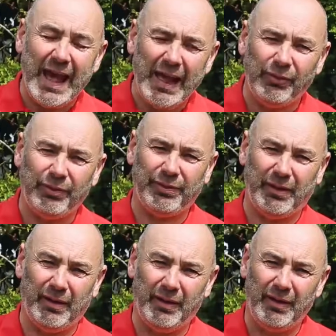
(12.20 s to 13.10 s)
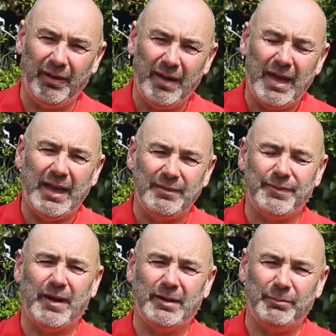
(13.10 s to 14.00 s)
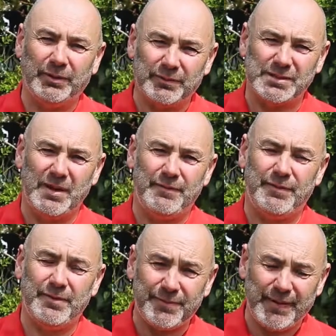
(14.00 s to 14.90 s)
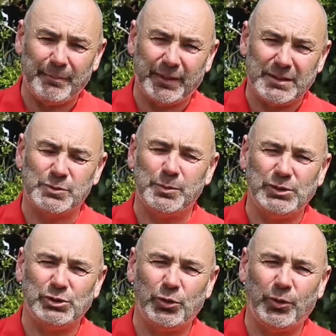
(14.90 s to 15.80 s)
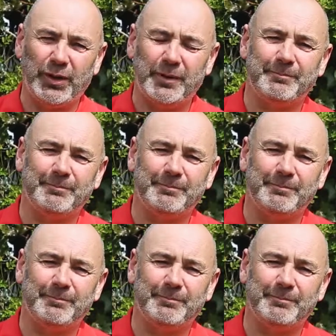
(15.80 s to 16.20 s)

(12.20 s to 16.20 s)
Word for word: a healthier environment for the family to enjoy.